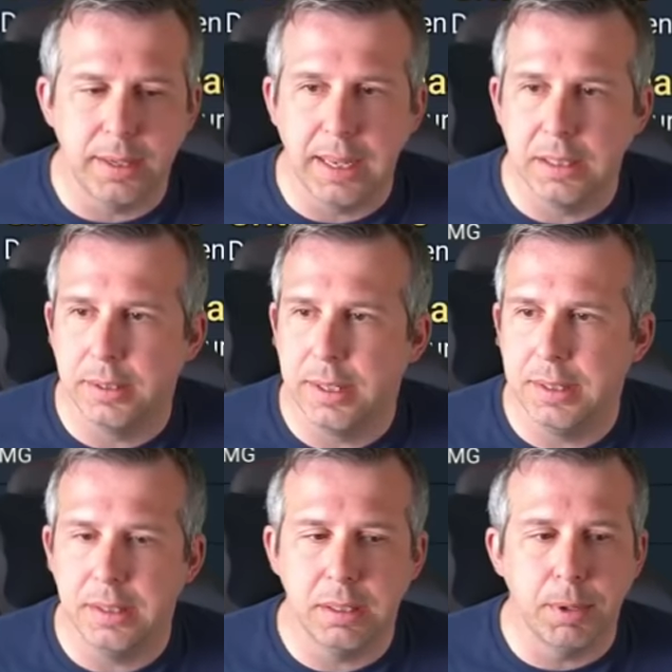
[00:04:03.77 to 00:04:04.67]
I guess, because
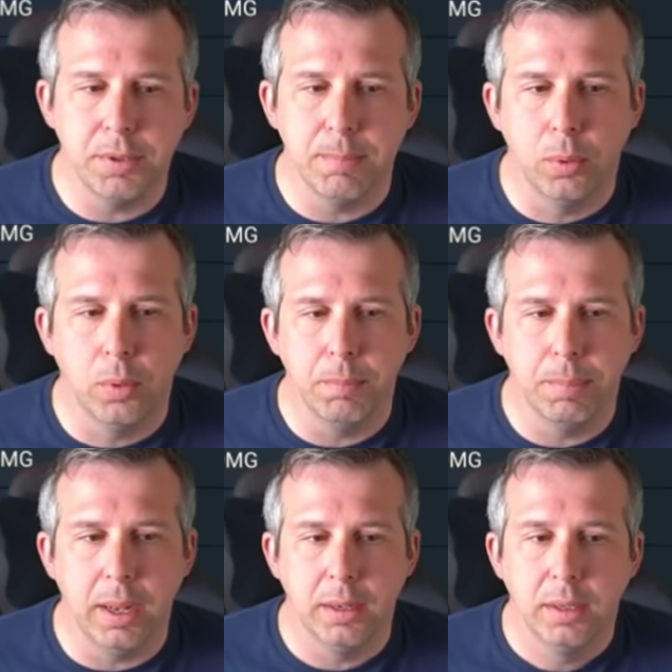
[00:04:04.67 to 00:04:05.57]
his is the most important.
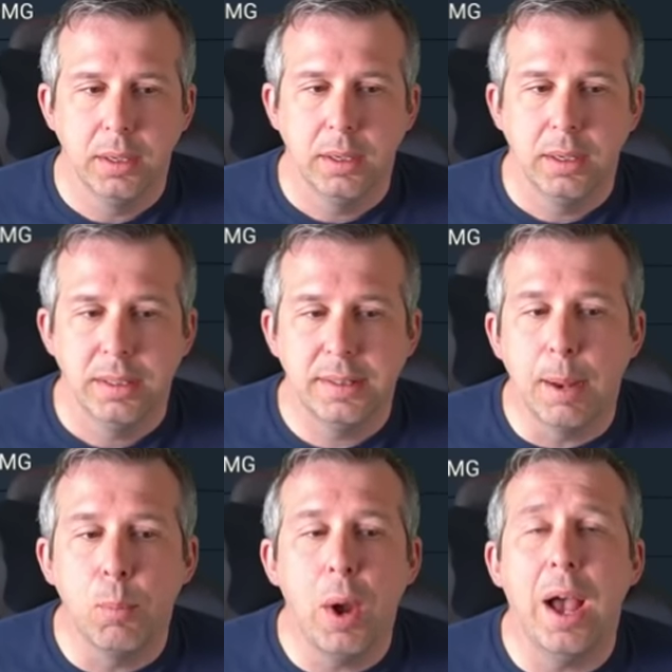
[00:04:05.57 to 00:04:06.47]
But
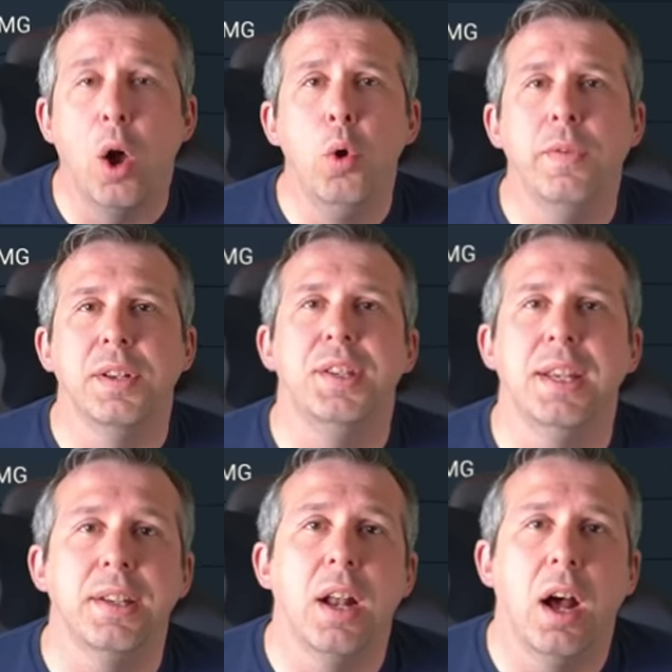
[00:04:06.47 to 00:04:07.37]
somewhere over
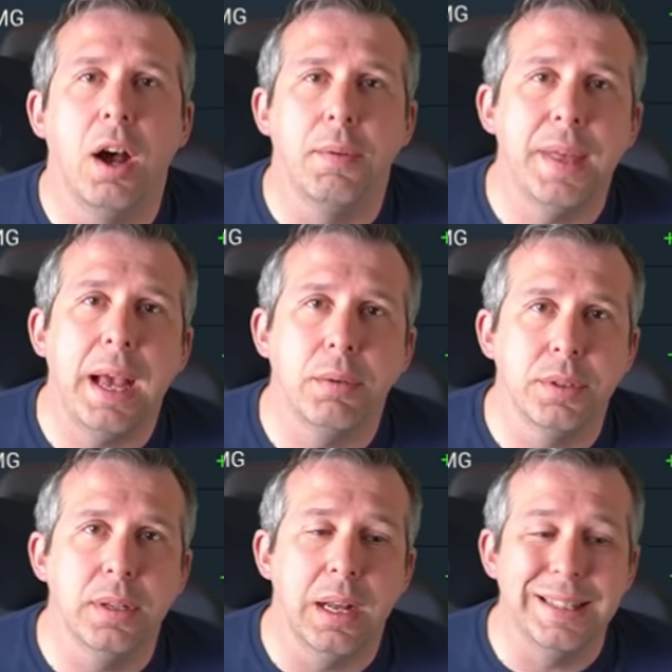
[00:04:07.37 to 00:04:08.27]

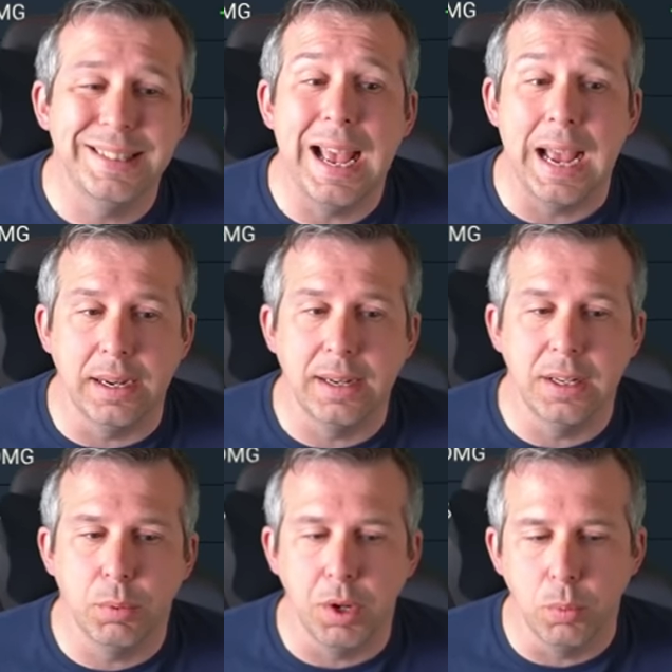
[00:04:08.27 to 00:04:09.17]
6,500 attack
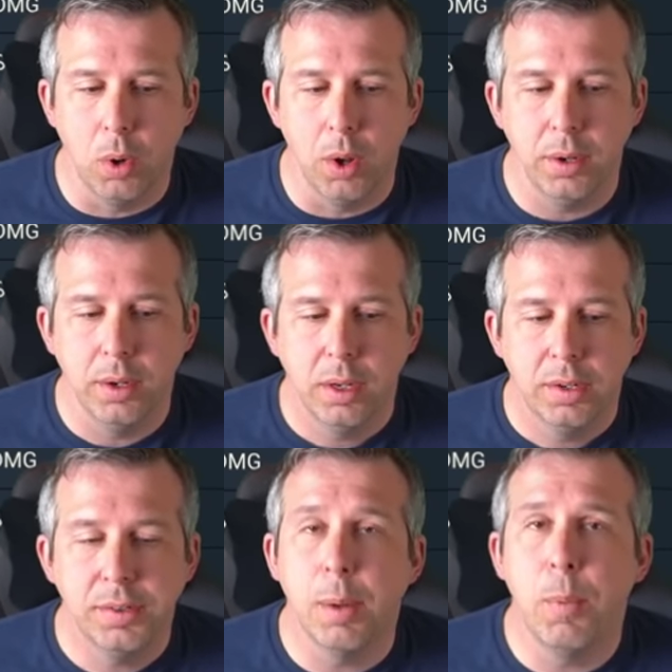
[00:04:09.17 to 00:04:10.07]
is what you want.
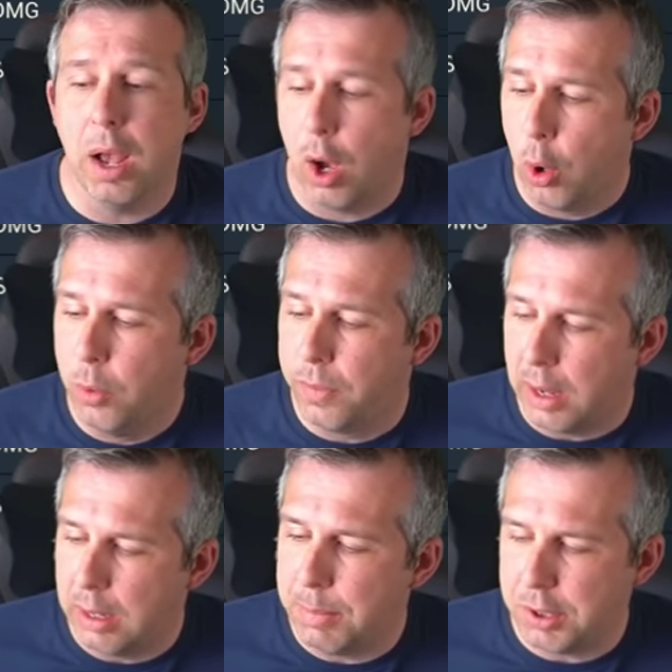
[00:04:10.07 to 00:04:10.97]
Somewhere
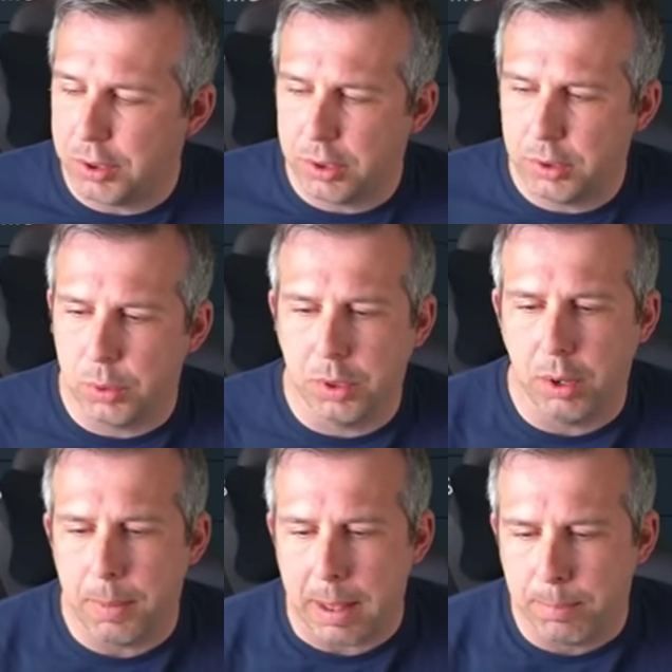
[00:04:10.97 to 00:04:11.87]
over, let me just talk to
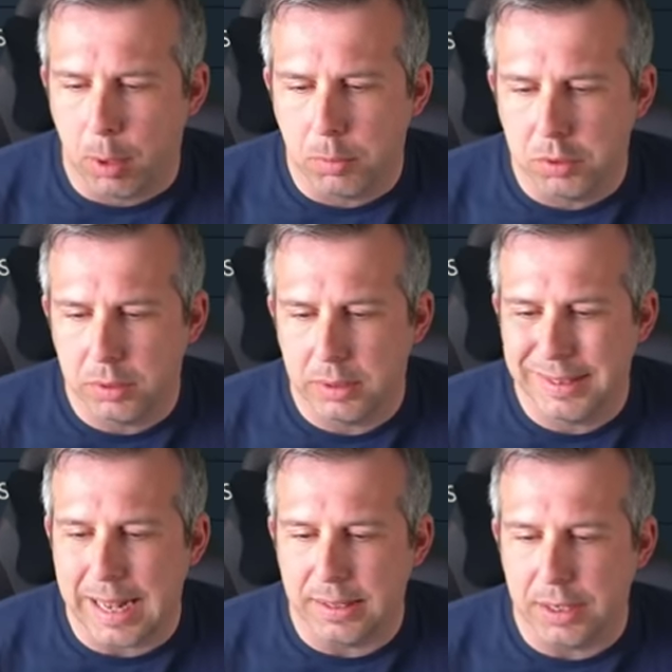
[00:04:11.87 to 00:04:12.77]
you about Bommal's
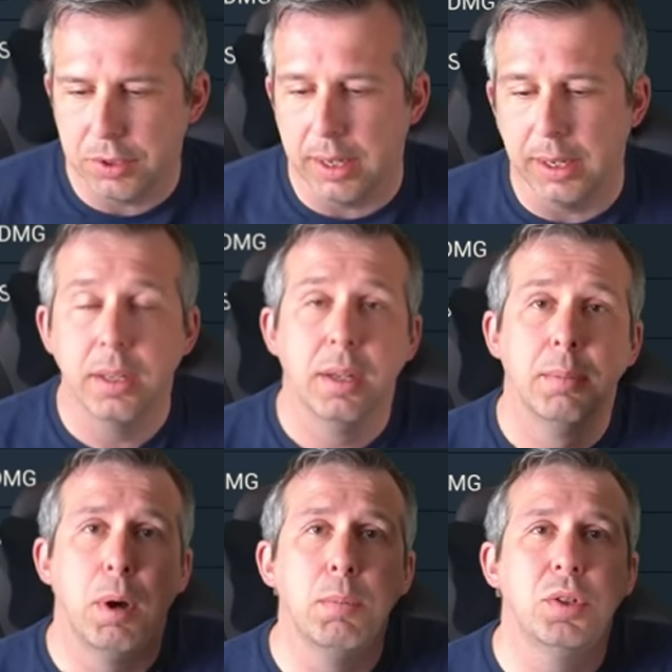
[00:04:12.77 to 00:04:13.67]
stats, actually.
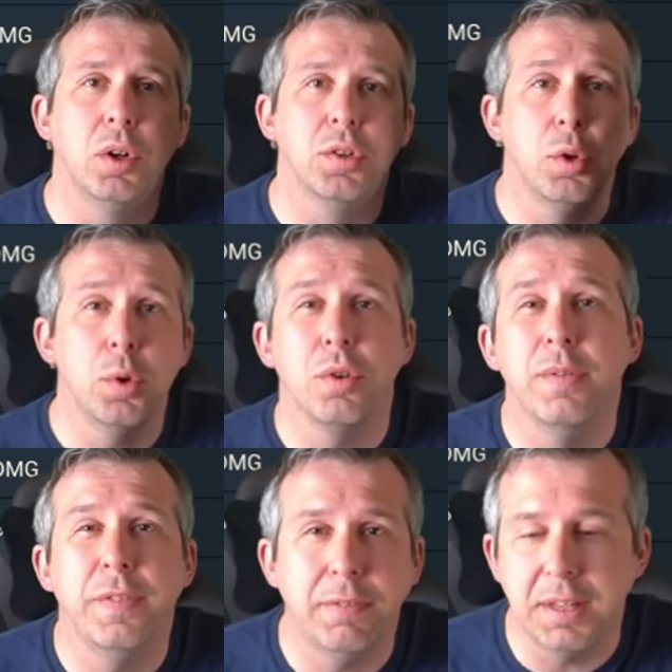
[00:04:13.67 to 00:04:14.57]
Bommal's got
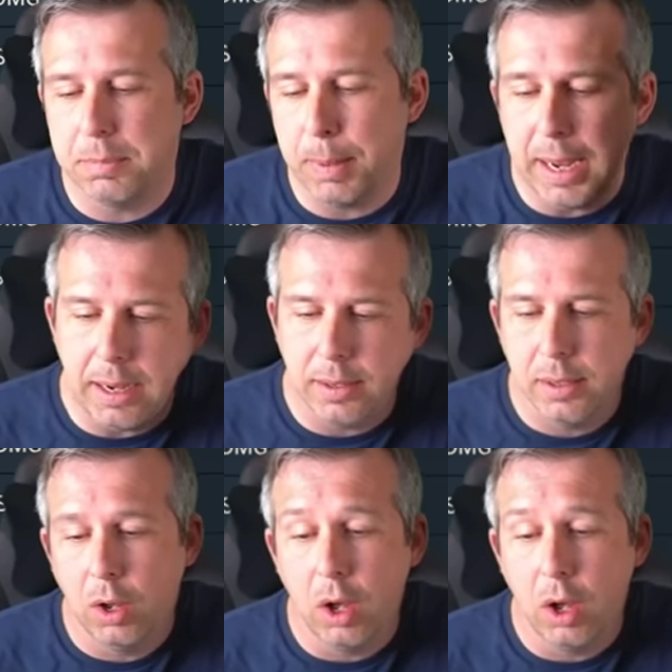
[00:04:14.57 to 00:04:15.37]
250 speed,